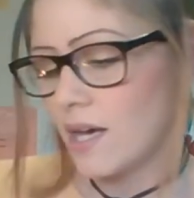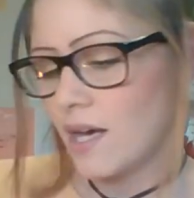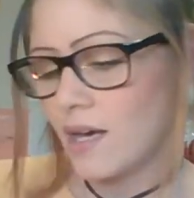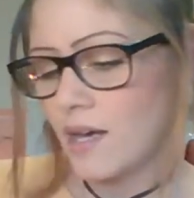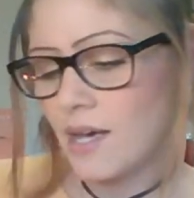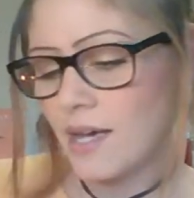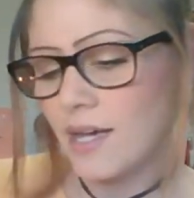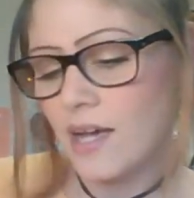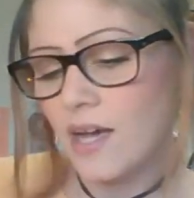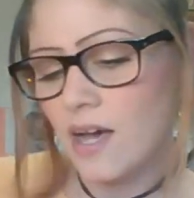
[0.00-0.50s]

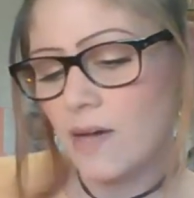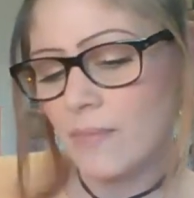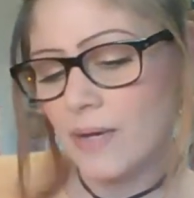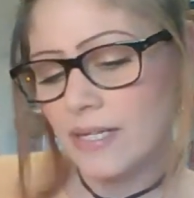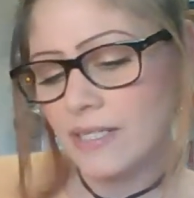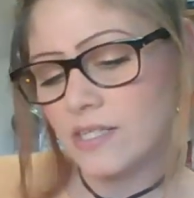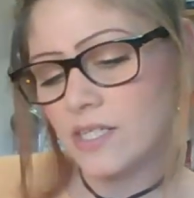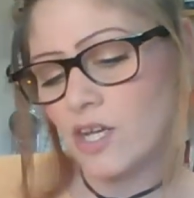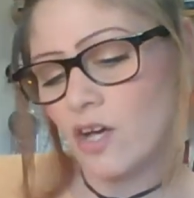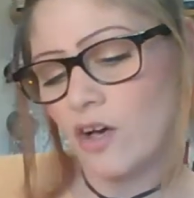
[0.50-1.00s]
I got
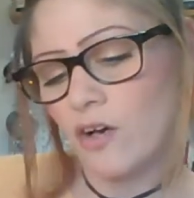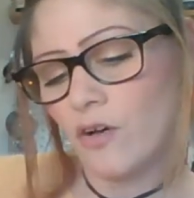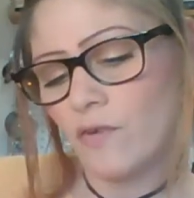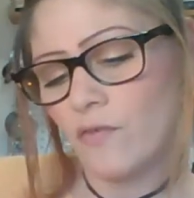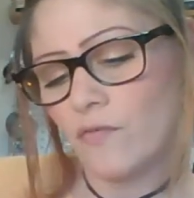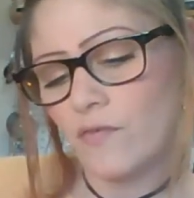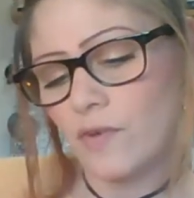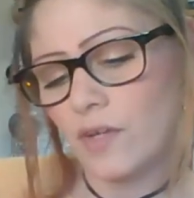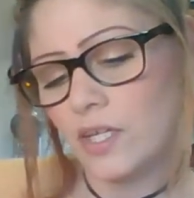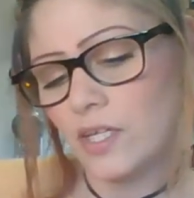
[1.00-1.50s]
myself
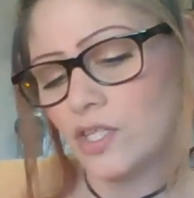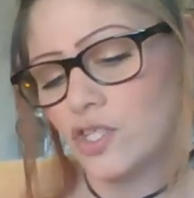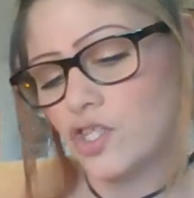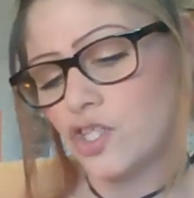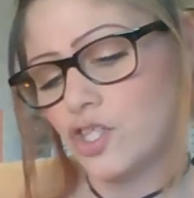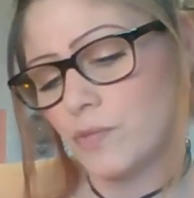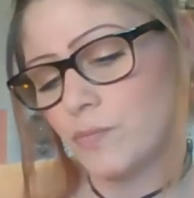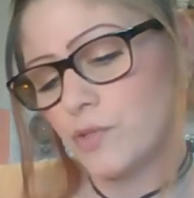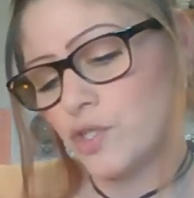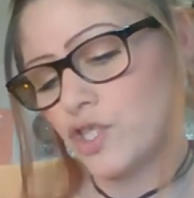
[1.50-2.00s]

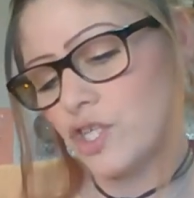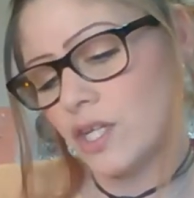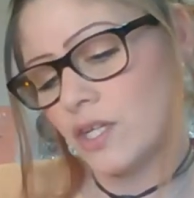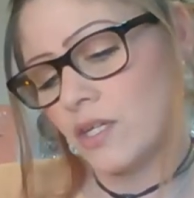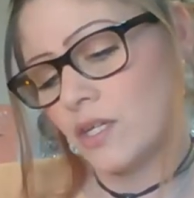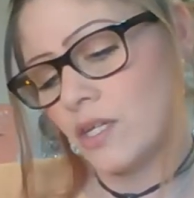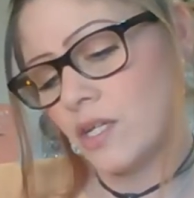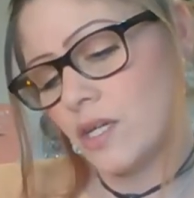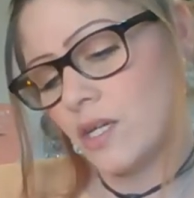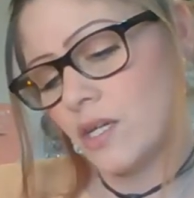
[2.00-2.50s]

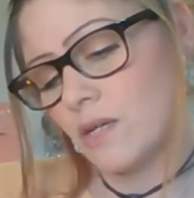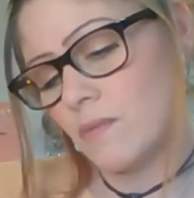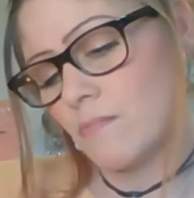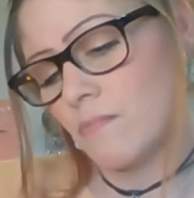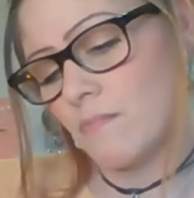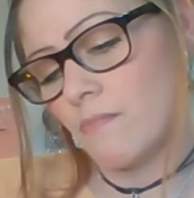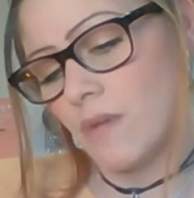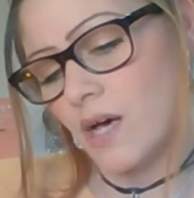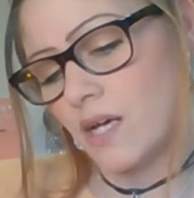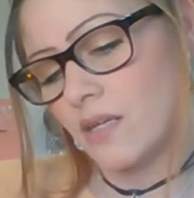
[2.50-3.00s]
Egyptian
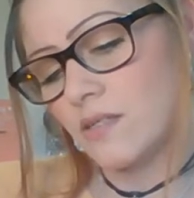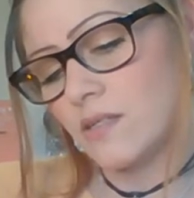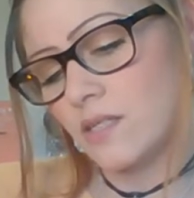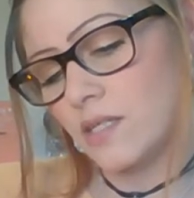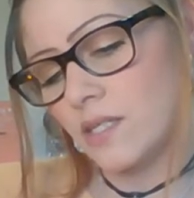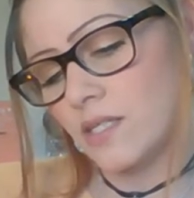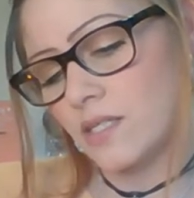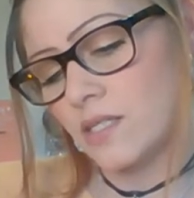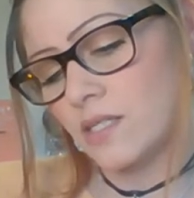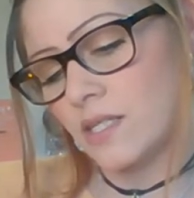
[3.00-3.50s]

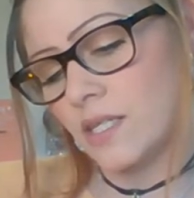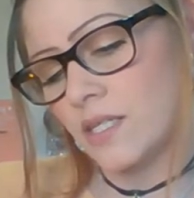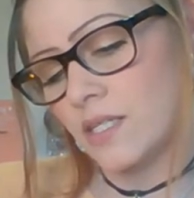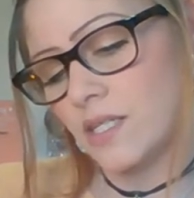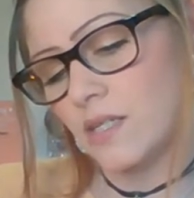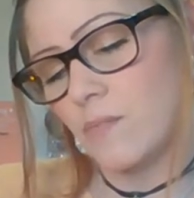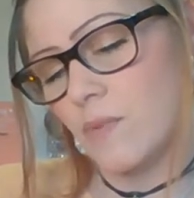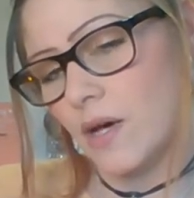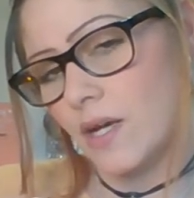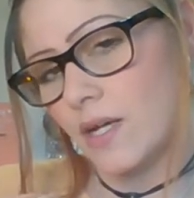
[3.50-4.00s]
musk
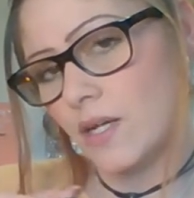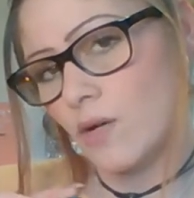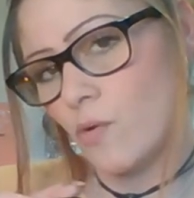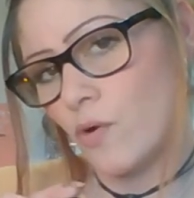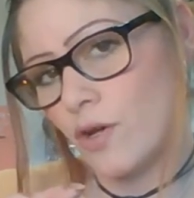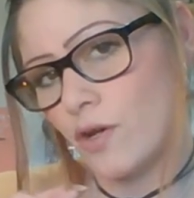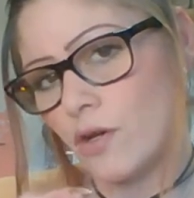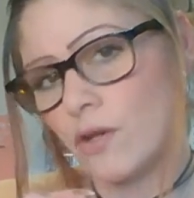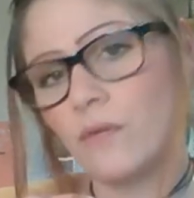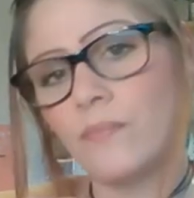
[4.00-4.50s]
scented body
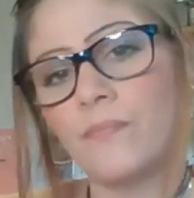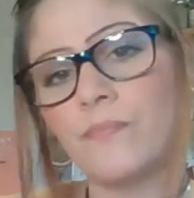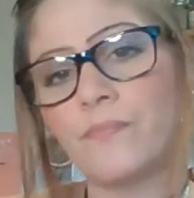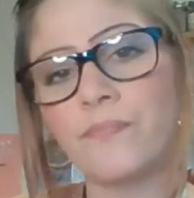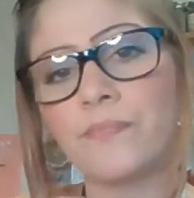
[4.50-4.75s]
oil.